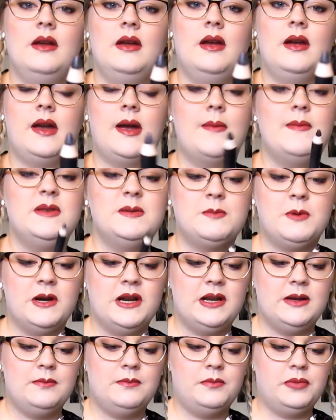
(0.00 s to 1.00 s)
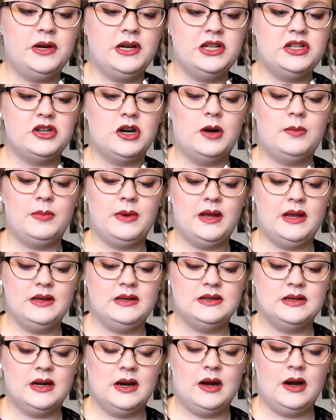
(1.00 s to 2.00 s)
it comes pretty
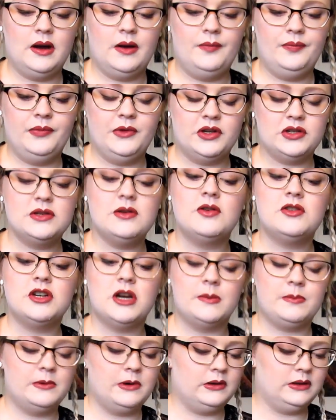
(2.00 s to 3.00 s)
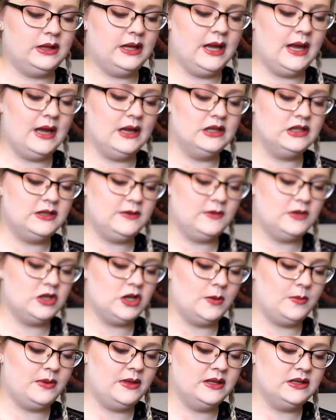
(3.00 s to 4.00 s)
pre-sharpened. There's no sharpener at the end, so you can
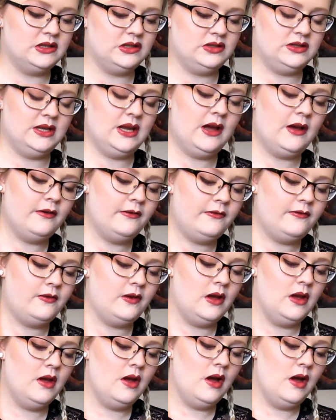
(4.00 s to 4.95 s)
sharpen this yourself.